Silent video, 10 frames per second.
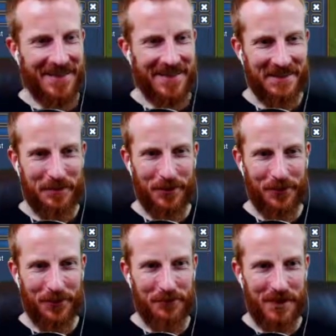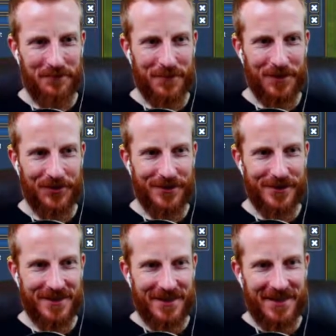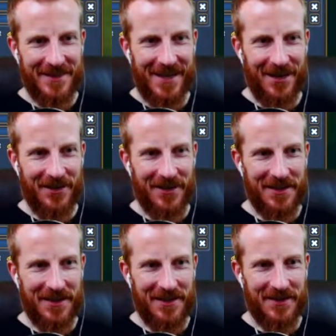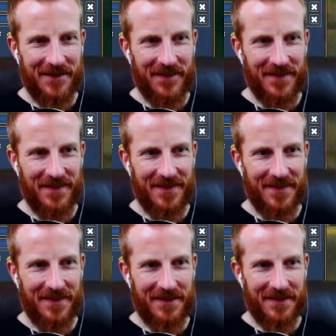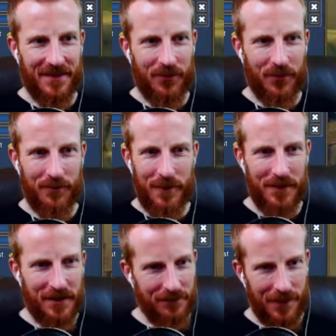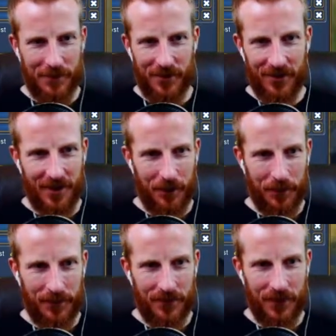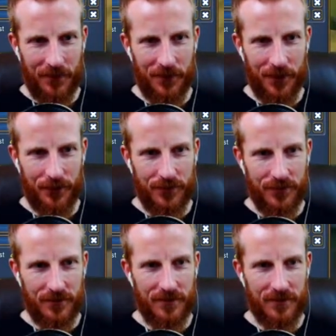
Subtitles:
A couple of roommate millers. Now, Or maybe there are a couple. Who knows?